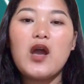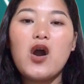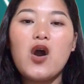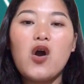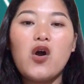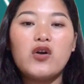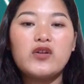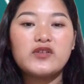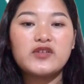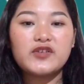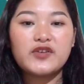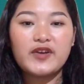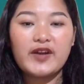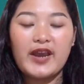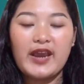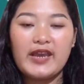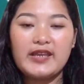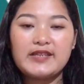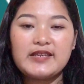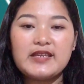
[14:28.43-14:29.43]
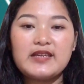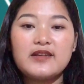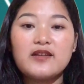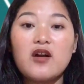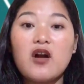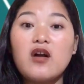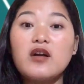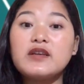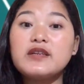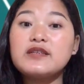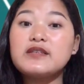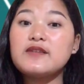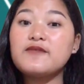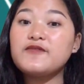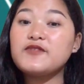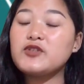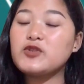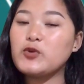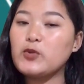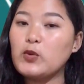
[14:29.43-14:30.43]
on creating cognitive
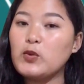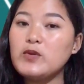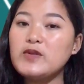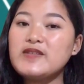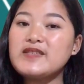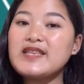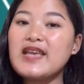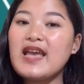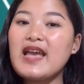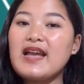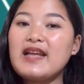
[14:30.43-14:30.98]
tools